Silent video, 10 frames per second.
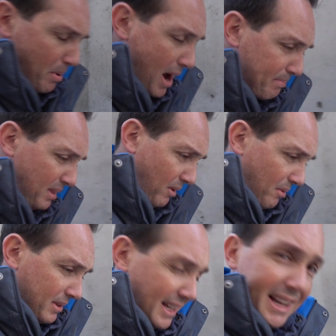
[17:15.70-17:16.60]
pipe that we
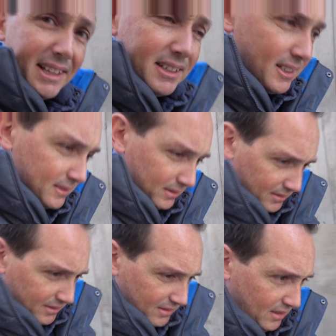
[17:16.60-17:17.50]
would need
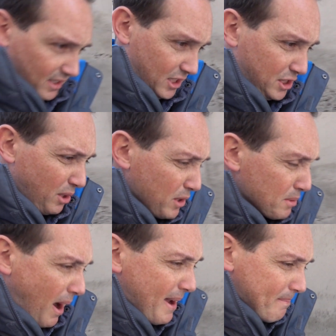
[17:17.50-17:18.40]
is a
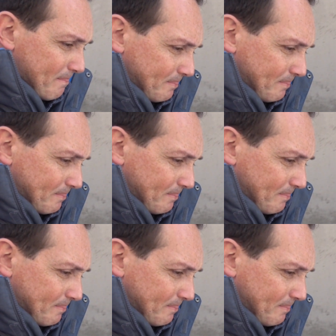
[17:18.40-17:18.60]
sewage pipe,